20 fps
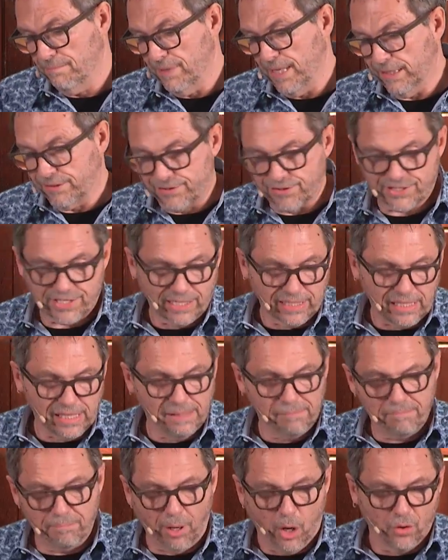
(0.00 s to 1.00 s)

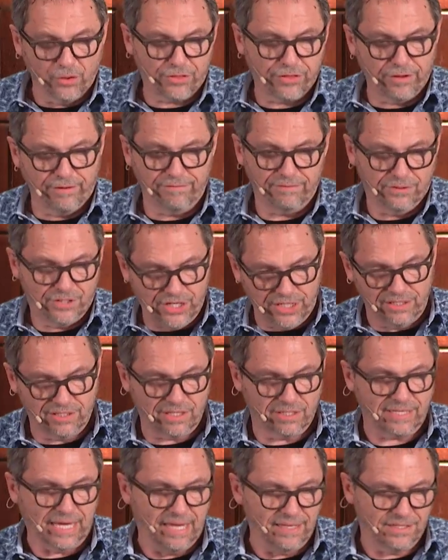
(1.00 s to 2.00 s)
Interestingly, both of
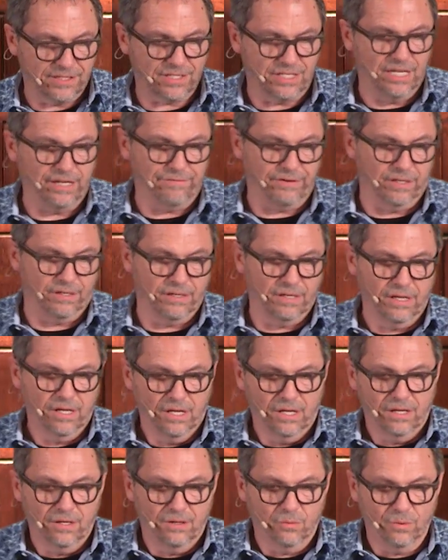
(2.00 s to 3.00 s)
Jesus and Stephen
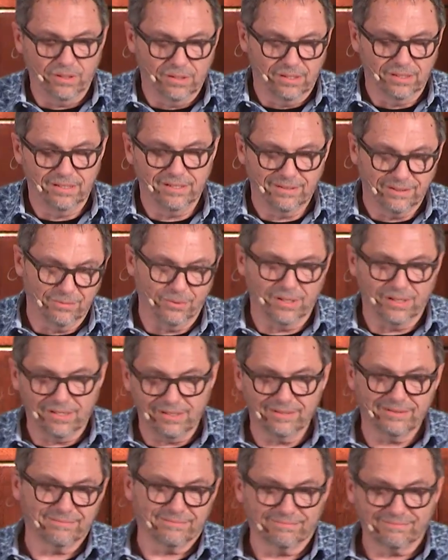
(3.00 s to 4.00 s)

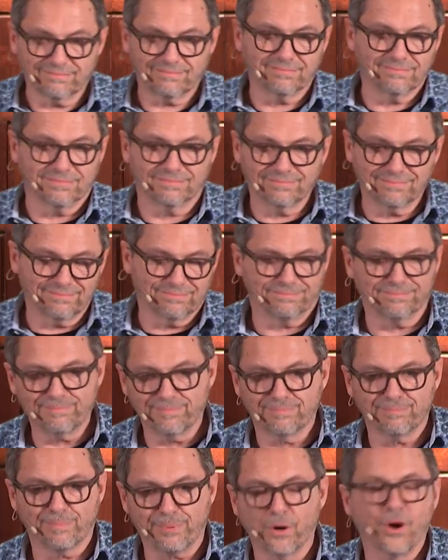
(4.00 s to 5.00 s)
will
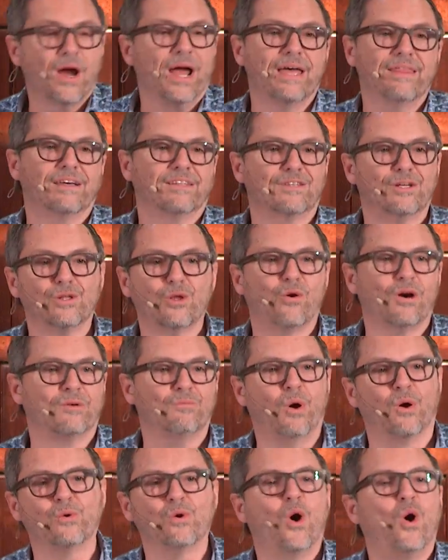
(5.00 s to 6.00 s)
pray that the
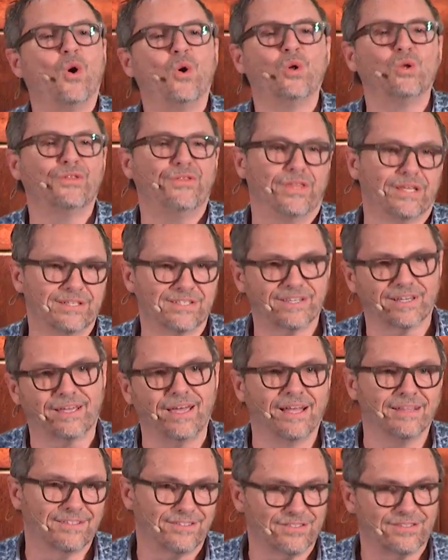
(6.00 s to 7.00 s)
Lord won't hold this
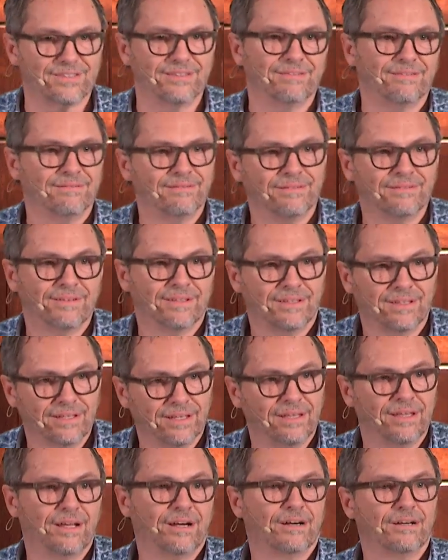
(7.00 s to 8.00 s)
against
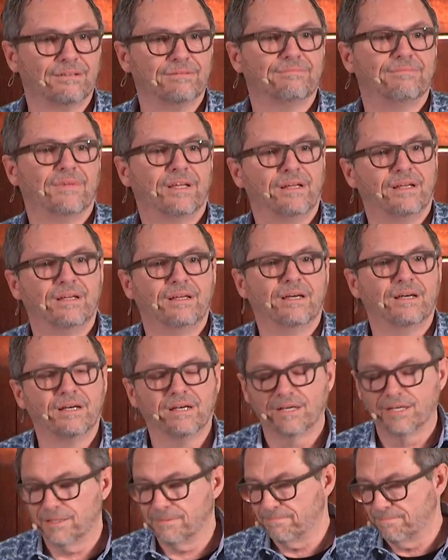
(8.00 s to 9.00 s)
their
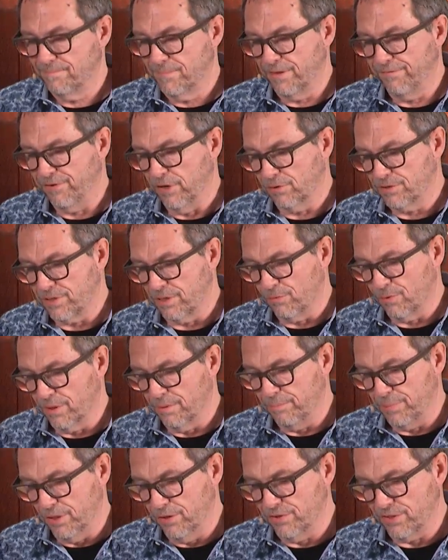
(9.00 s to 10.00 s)
the folks that
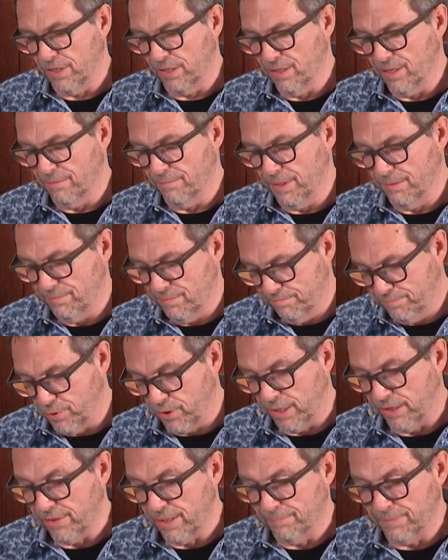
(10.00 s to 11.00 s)
were abusing them and
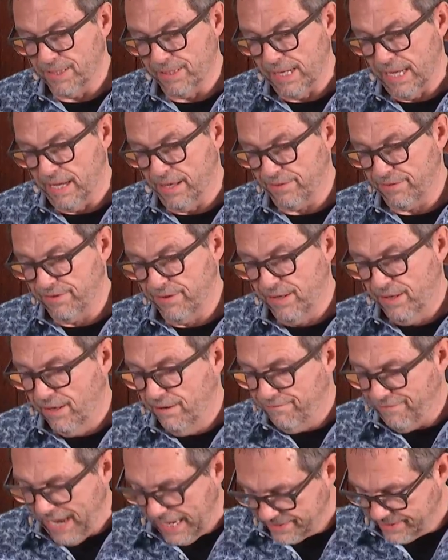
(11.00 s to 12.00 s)
putting them to death.
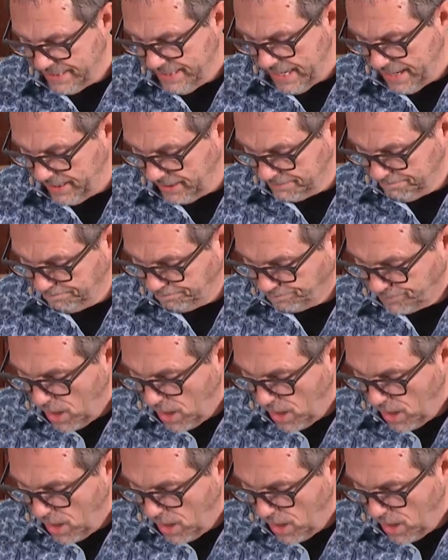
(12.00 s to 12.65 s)
Fascinating.